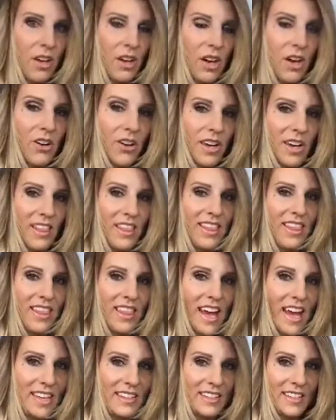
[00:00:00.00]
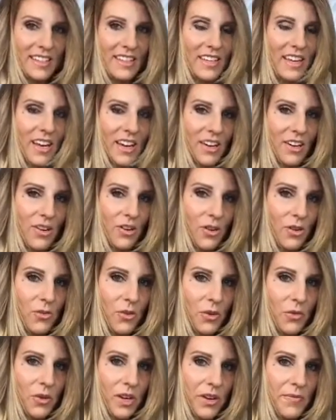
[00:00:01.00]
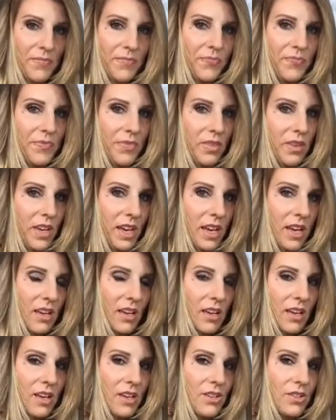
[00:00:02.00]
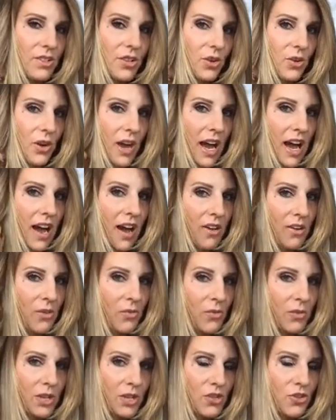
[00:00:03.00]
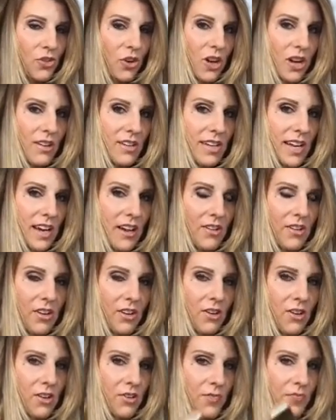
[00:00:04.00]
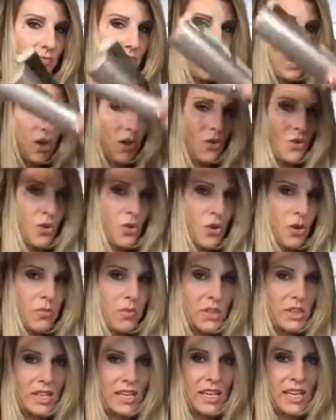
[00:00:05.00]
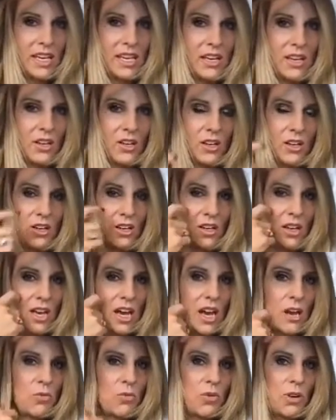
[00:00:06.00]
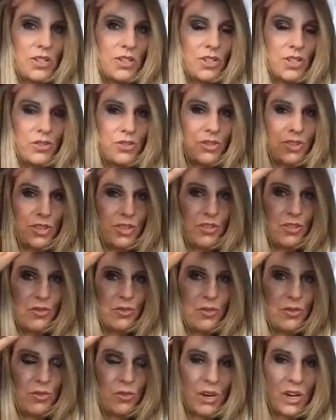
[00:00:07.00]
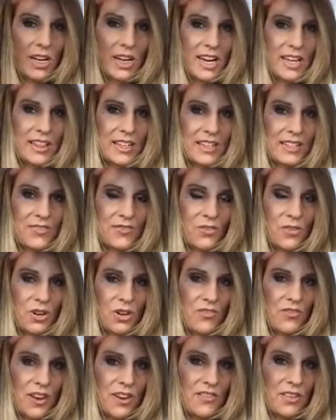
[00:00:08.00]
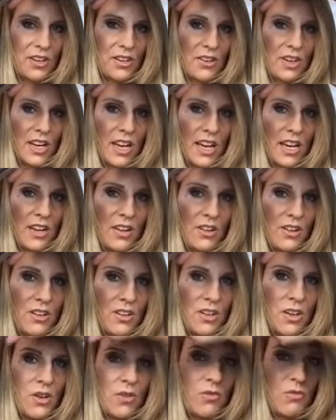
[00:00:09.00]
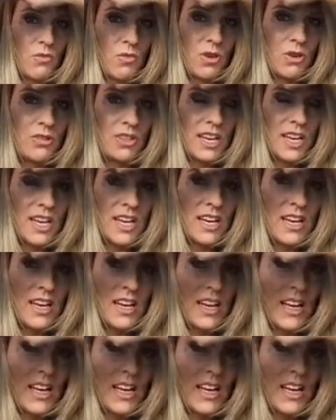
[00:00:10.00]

Okay, that's the kind of curl we want, okay? So how do we draw down a curl? Normally, I want you to work at this 45-degree angle, rotate,